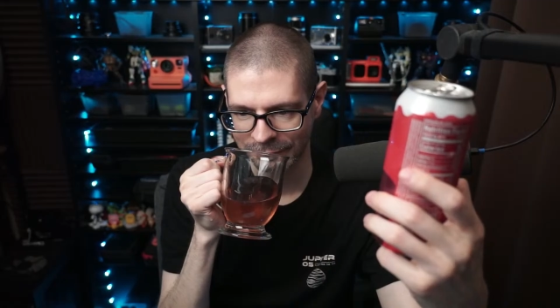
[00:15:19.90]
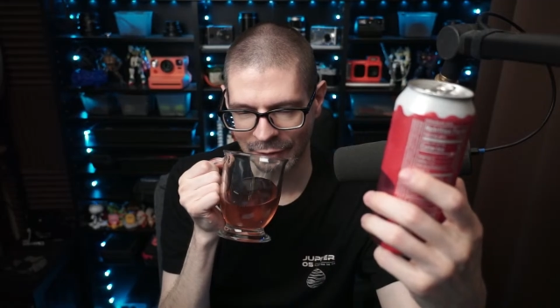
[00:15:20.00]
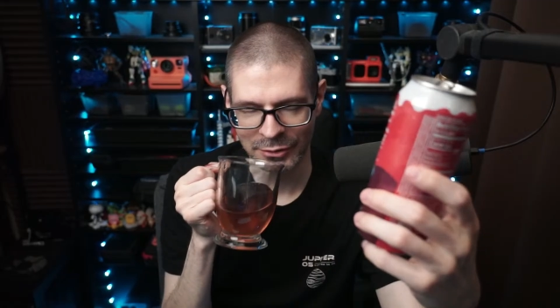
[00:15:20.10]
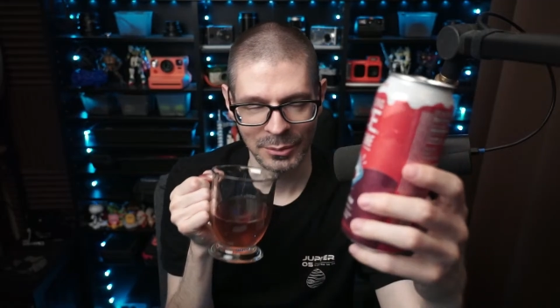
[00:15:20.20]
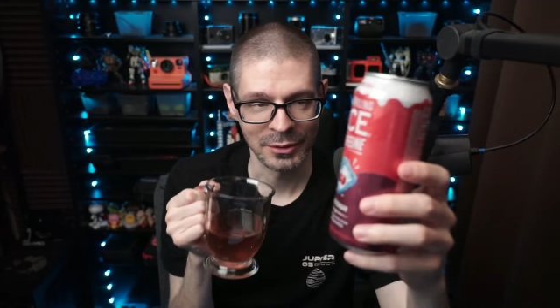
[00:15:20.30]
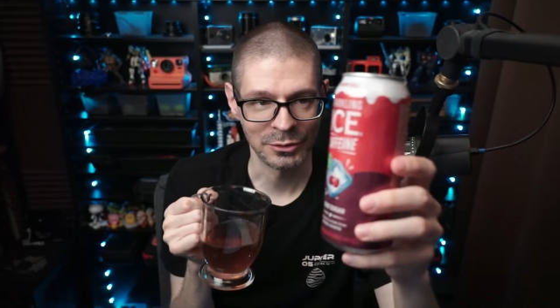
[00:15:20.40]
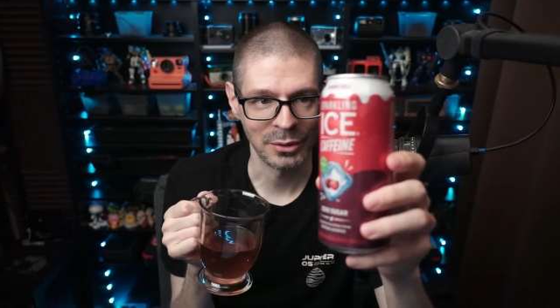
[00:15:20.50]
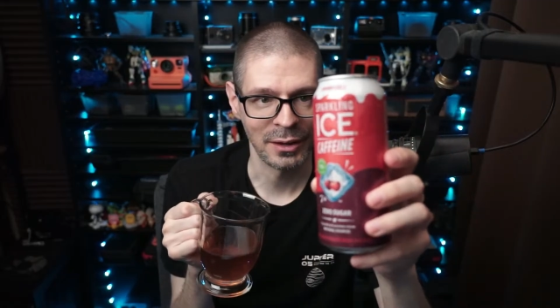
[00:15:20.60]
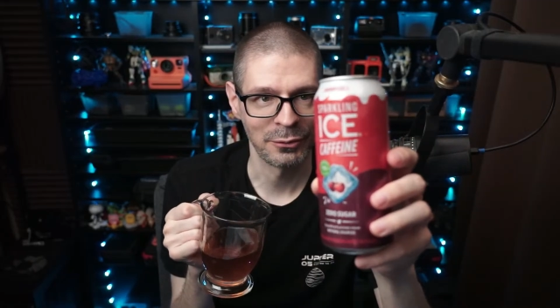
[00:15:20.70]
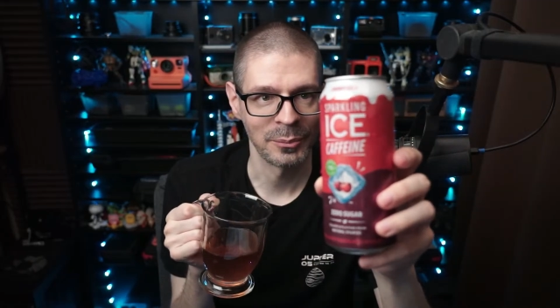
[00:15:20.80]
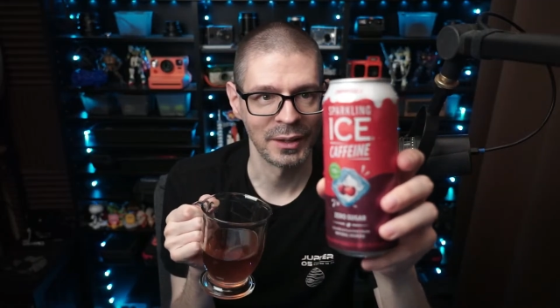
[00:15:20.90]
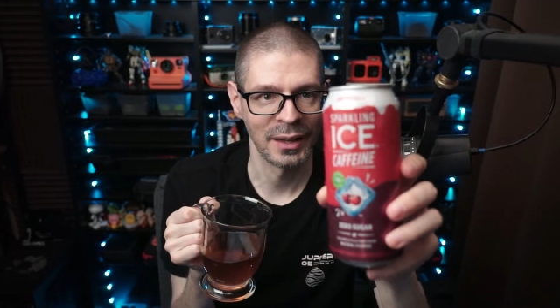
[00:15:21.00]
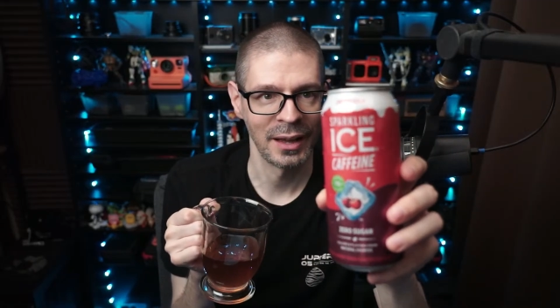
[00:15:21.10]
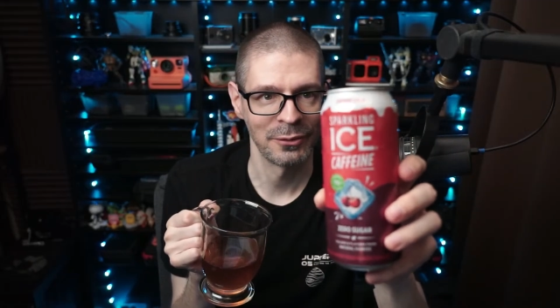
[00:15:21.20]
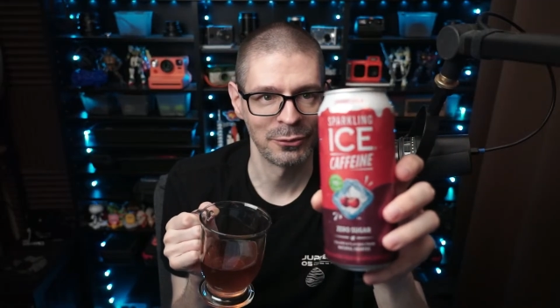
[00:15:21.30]
Actually, I'm going to try it from the
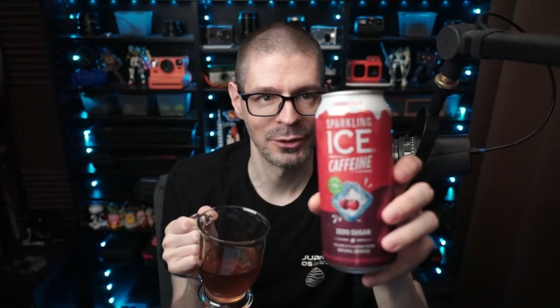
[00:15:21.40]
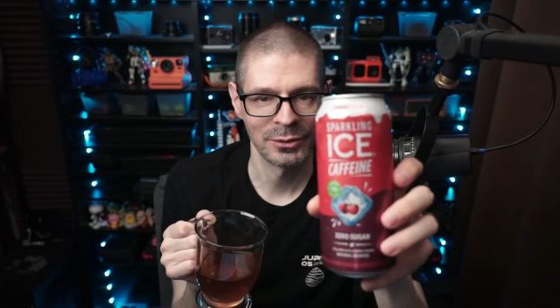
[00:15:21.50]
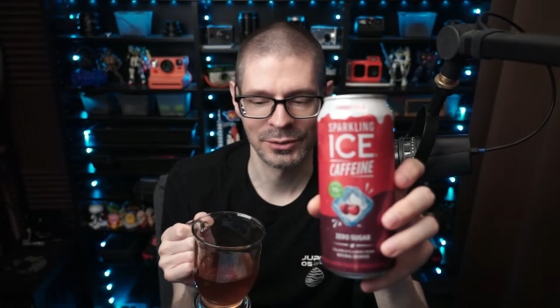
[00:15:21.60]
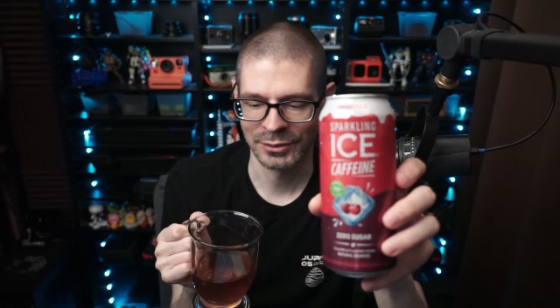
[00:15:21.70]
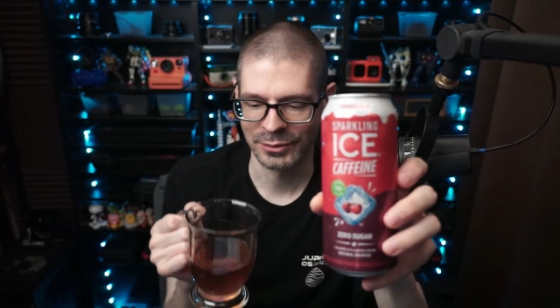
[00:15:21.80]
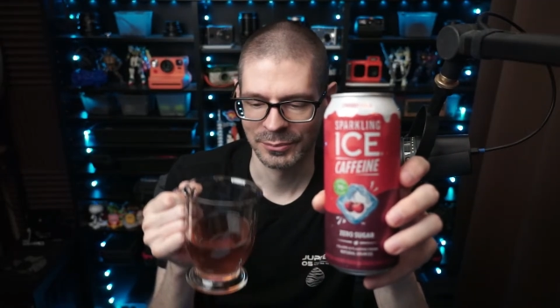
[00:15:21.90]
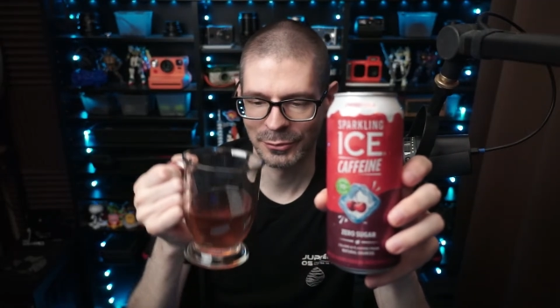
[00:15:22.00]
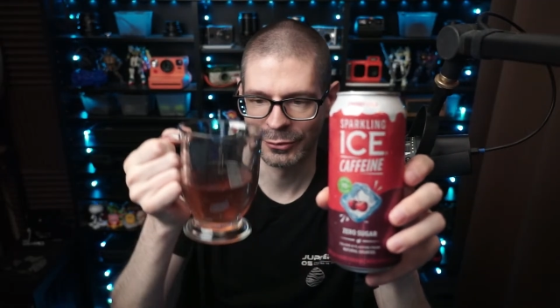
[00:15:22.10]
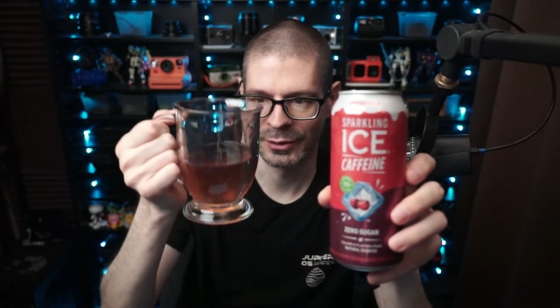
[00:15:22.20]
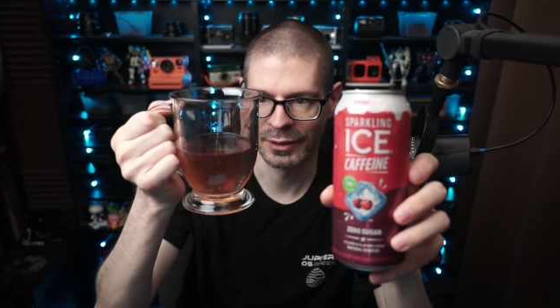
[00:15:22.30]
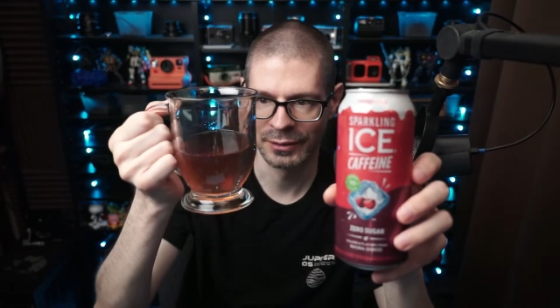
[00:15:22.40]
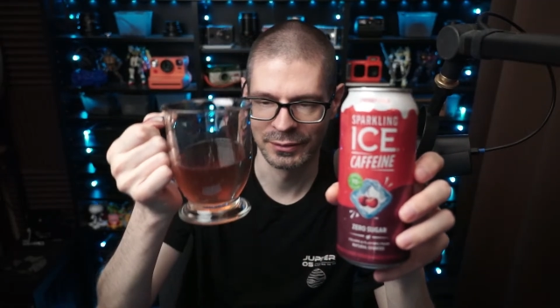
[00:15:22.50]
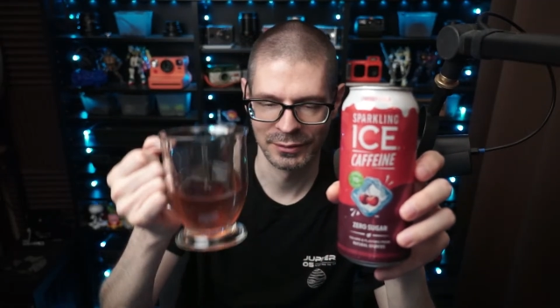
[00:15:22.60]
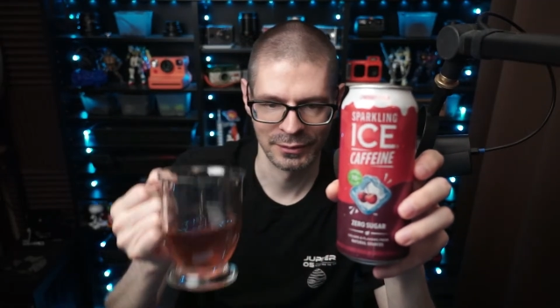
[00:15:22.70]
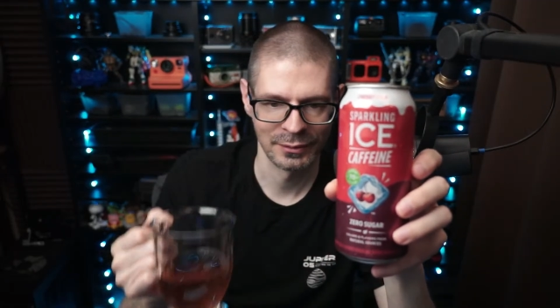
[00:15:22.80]
can first before I
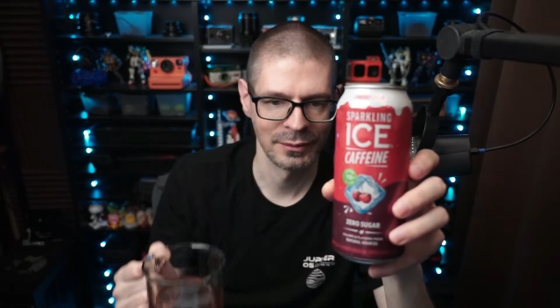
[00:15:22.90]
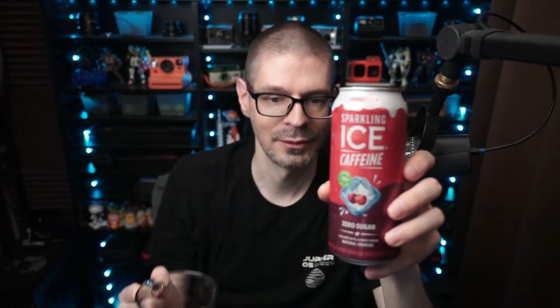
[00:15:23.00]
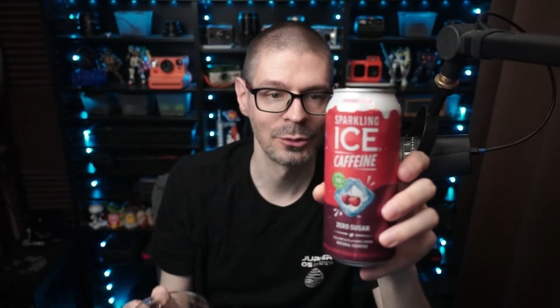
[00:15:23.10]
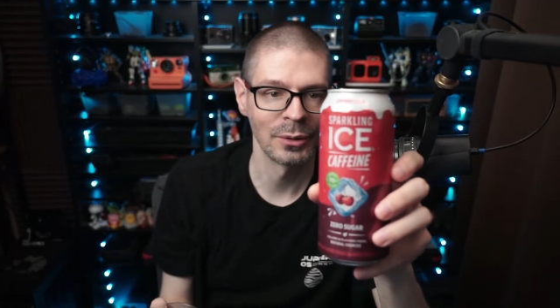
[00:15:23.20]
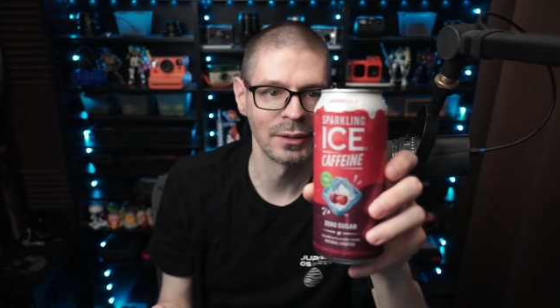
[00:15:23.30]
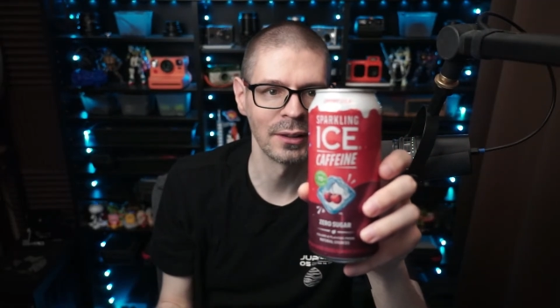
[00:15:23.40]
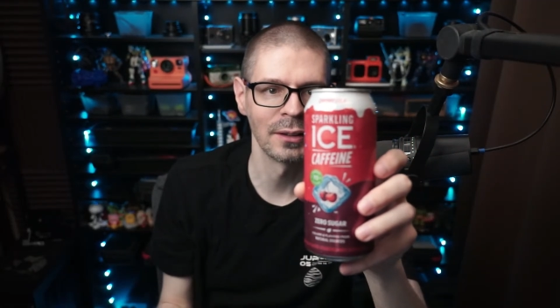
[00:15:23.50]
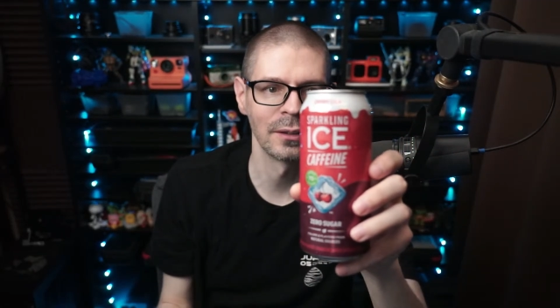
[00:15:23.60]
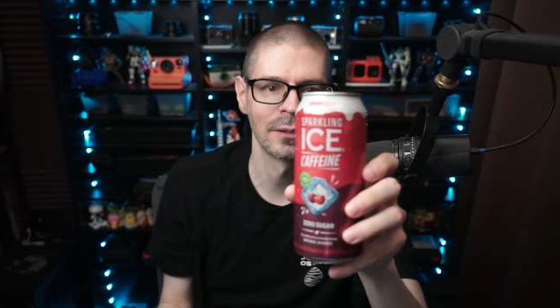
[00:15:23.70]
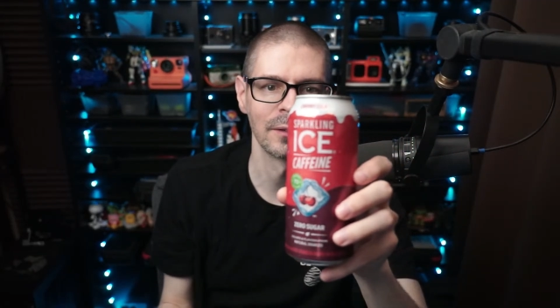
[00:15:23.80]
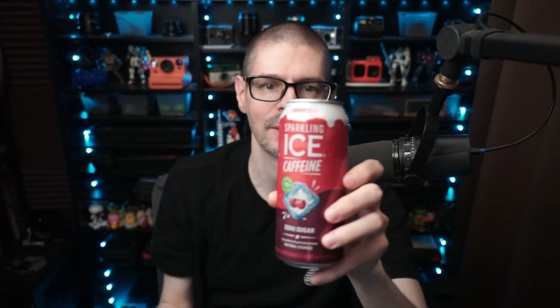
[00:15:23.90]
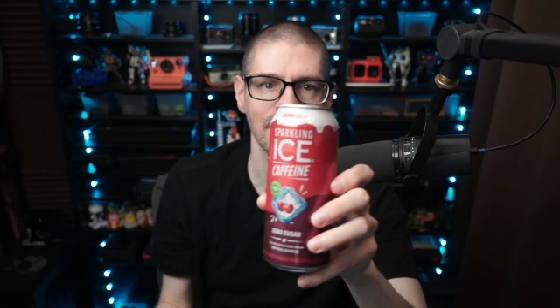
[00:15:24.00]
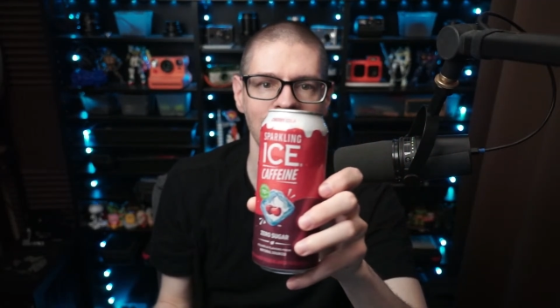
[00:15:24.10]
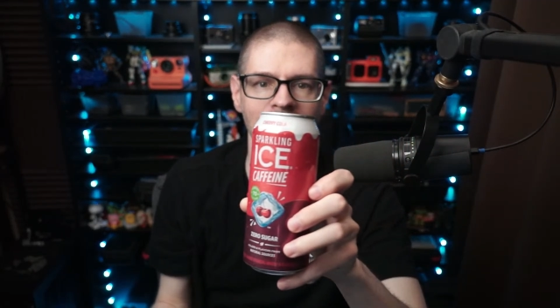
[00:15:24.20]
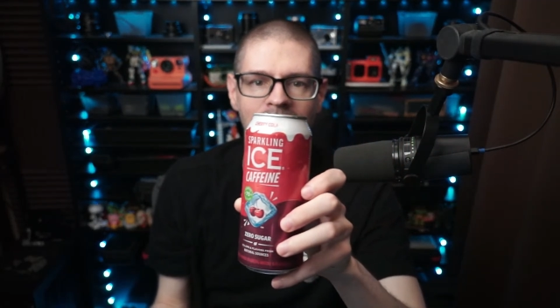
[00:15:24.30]
drink this
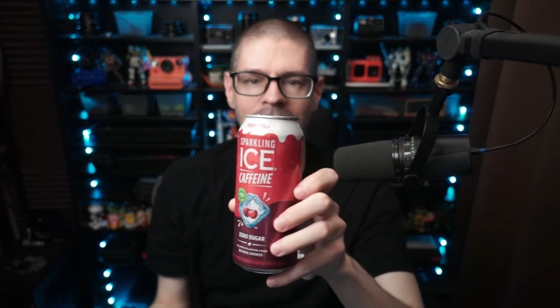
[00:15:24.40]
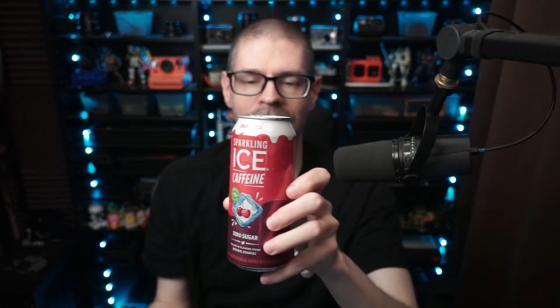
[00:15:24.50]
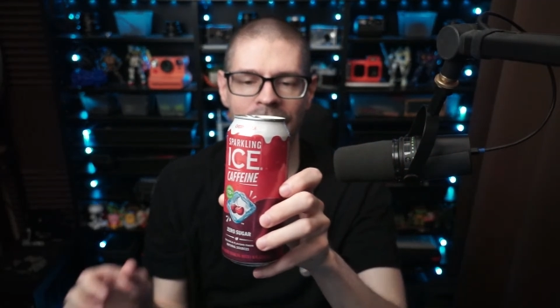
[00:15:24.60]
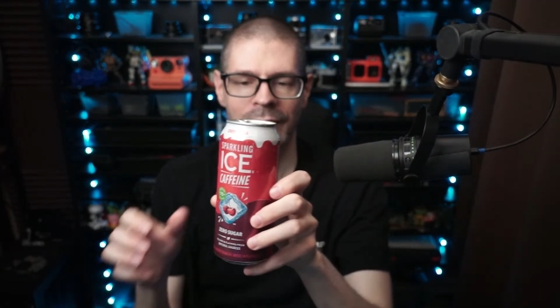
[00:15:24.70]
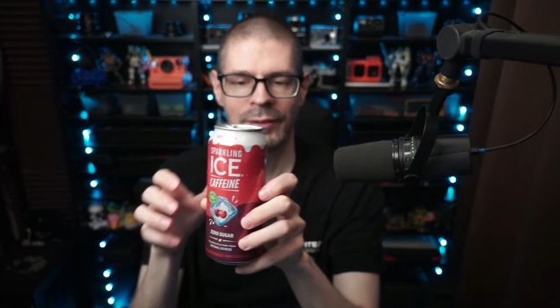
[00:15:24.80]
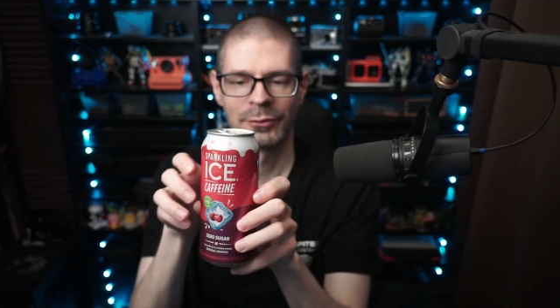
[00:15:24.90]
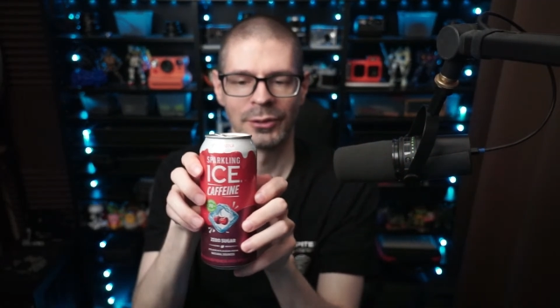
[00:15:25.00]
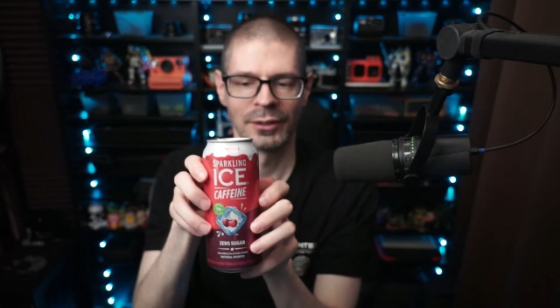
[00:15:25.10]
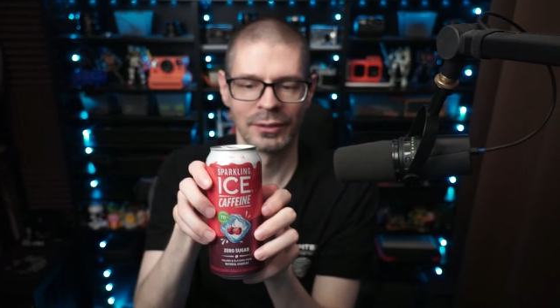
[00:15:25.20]
for the